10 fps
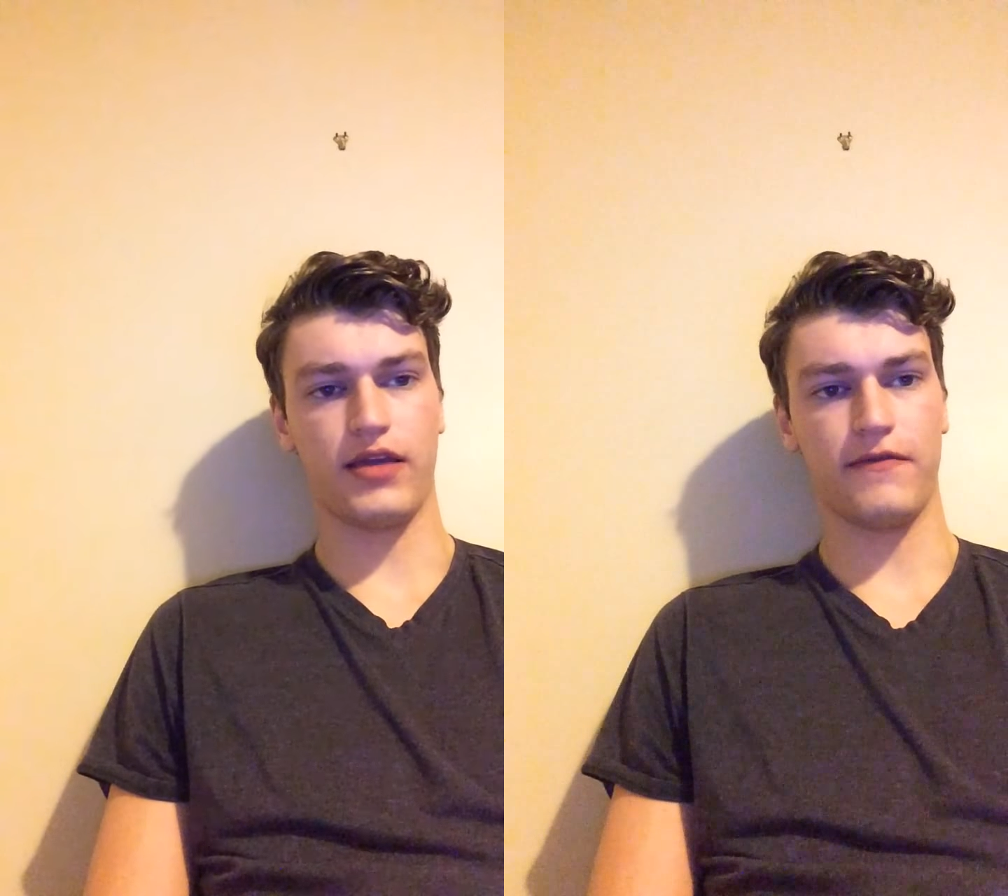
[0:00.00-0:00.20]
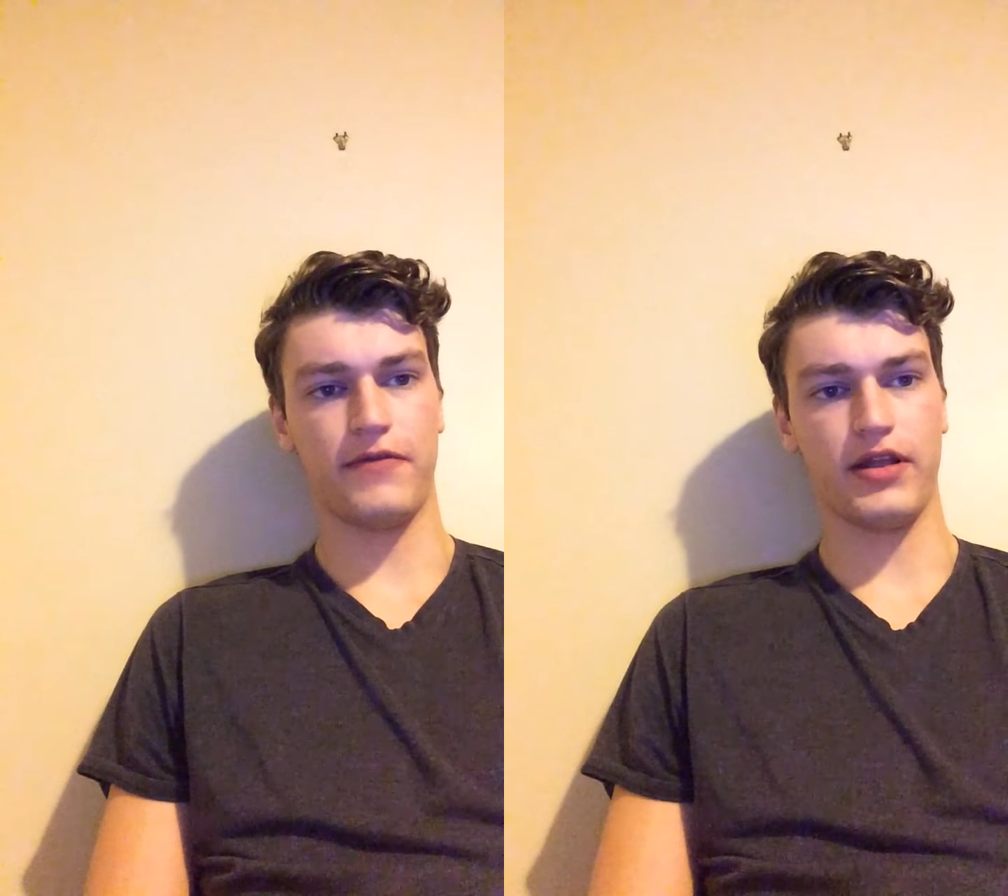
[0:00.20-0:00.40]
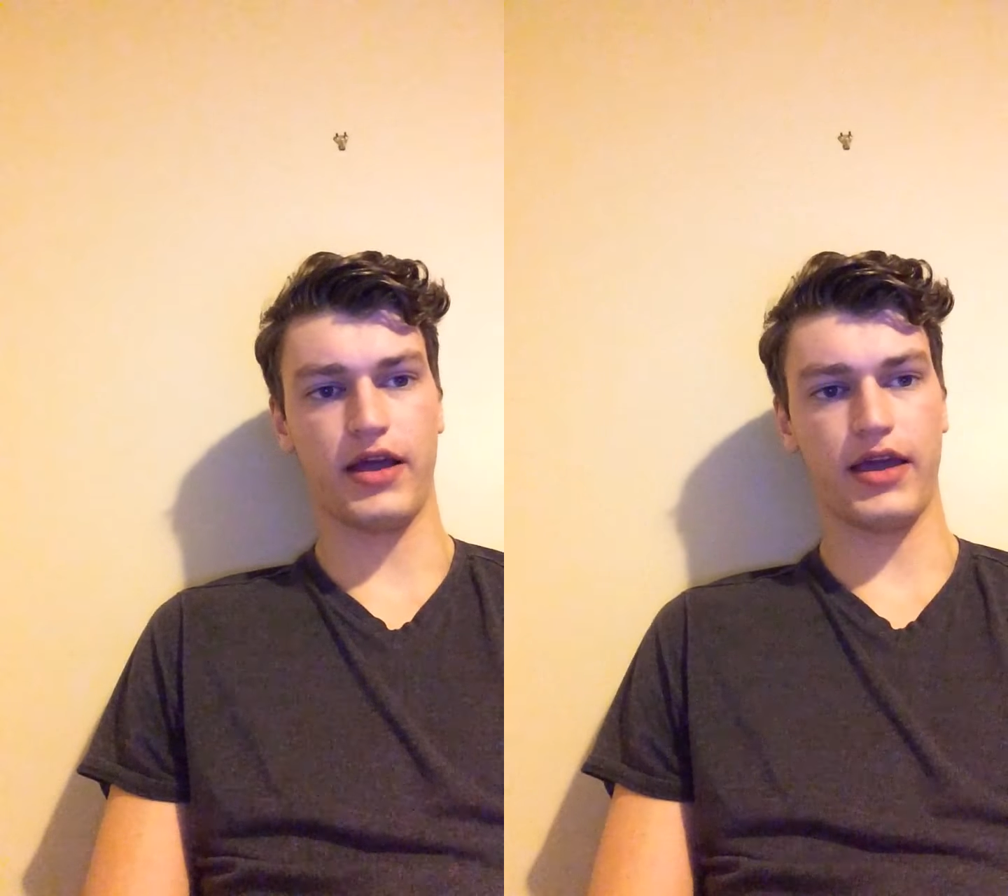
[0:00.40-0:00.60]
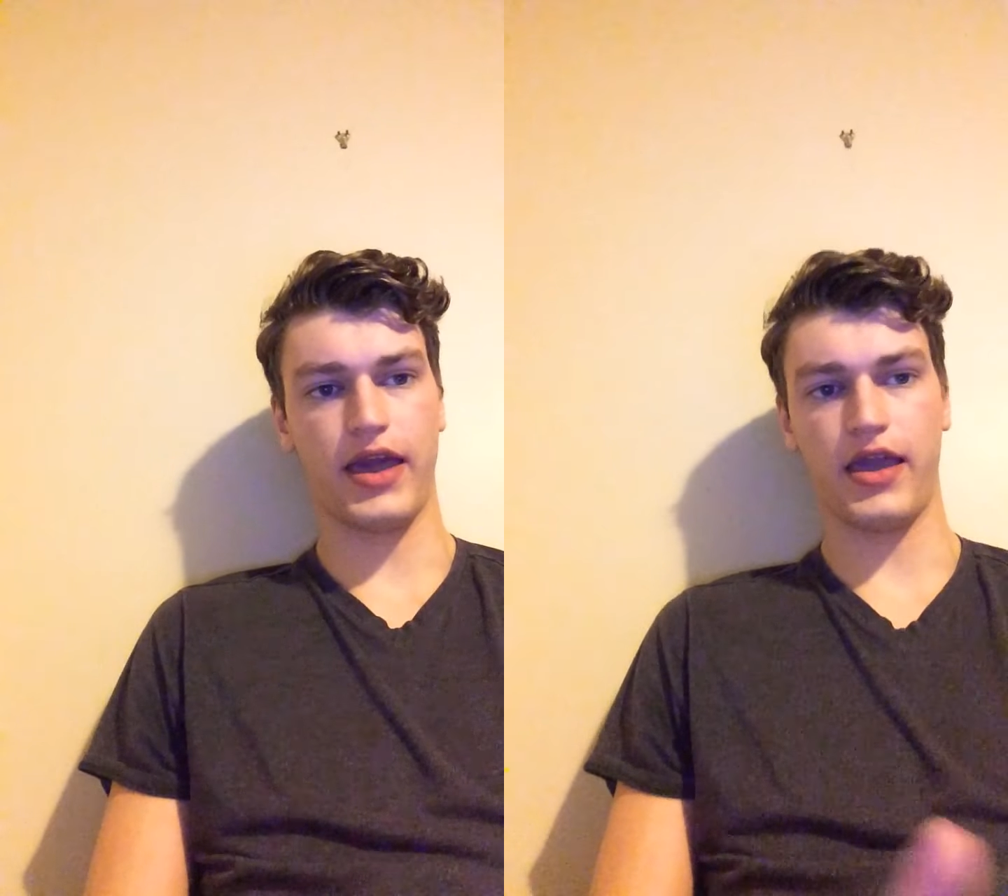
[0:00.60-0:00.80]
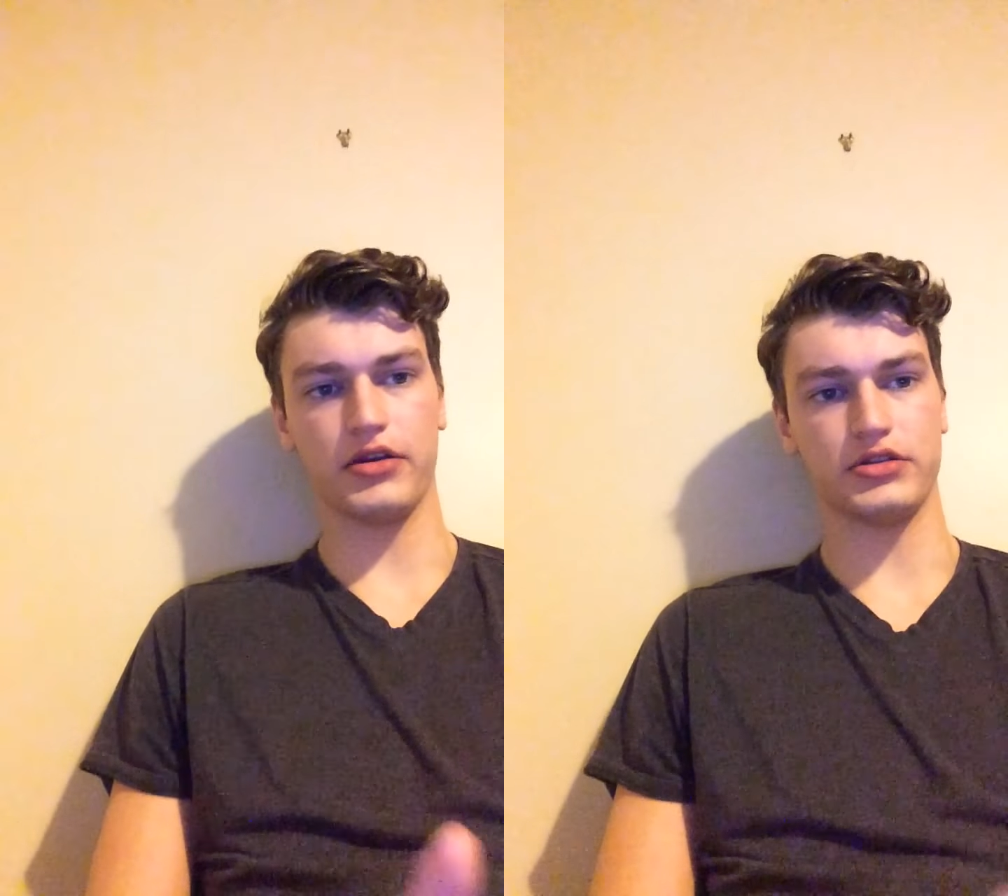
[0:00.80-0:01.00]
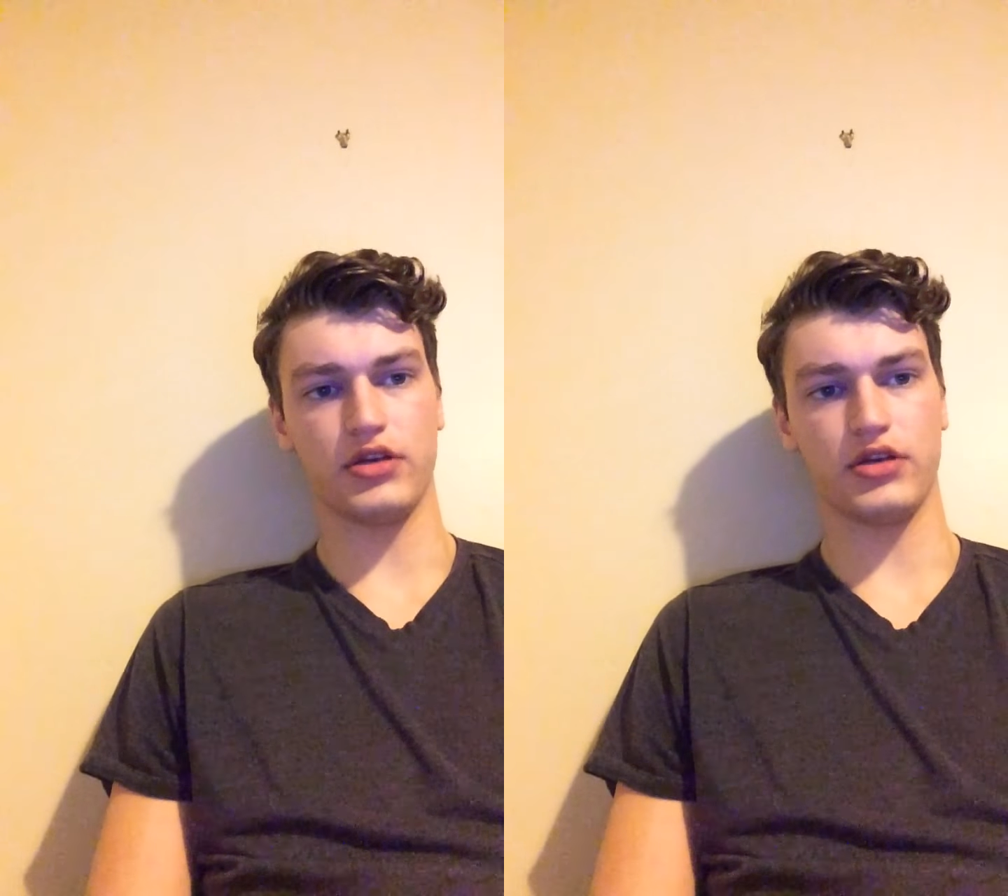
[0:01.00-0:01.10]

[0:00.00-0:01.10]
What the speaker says: can fit like acres